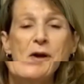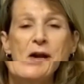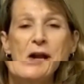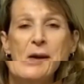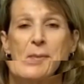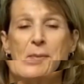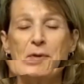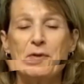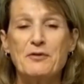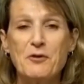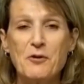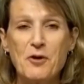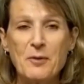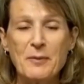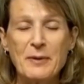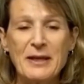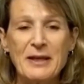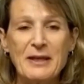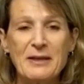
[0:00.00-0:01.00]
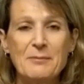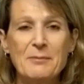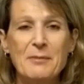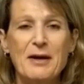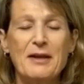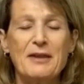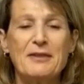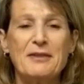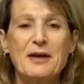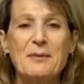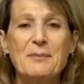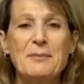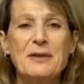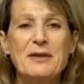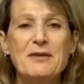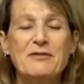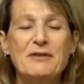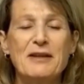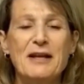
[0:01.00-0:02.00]
When I'm performing, my thumb
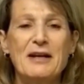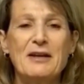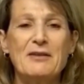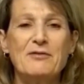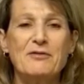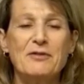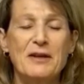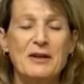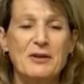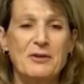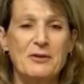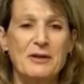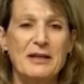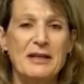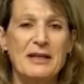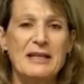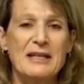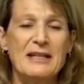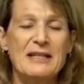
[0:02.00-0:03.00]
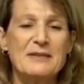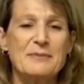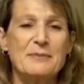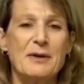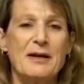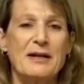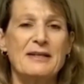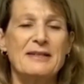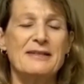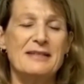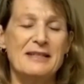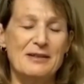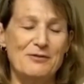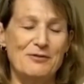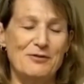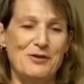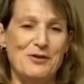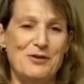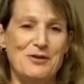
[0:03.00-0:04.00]
B-flat fingering is my
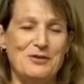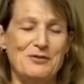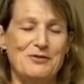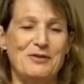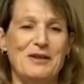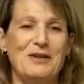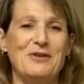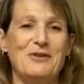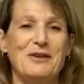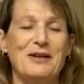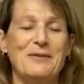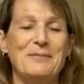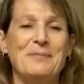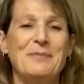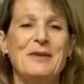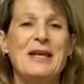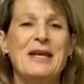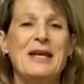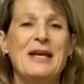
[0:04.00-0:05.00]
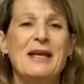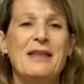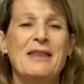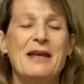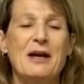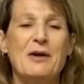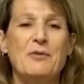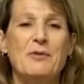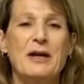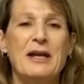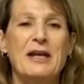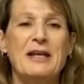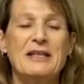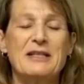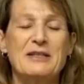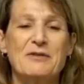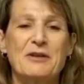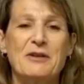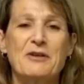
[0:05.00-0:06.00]
default fingering. That way
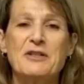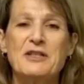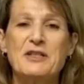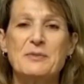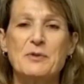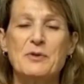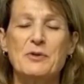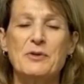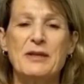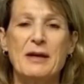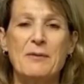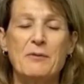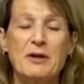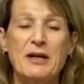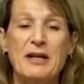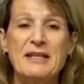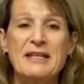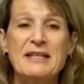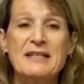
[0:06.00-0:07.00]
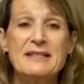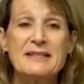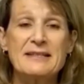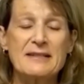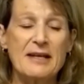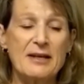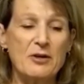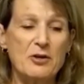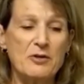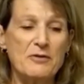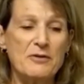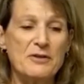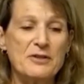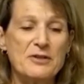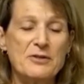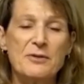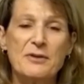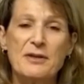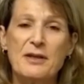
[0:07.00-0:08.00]
it's very smooth, and when I need to slide over
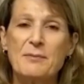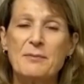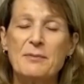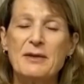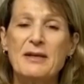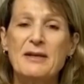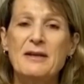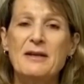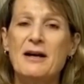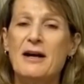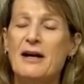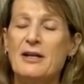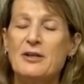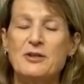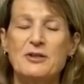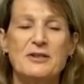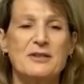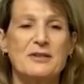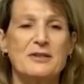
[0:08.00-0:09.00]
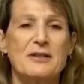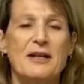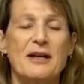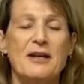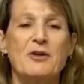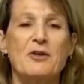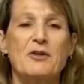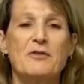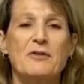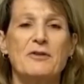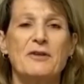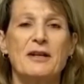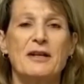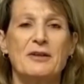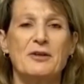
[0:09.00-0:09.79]
to thumb B, I just slide over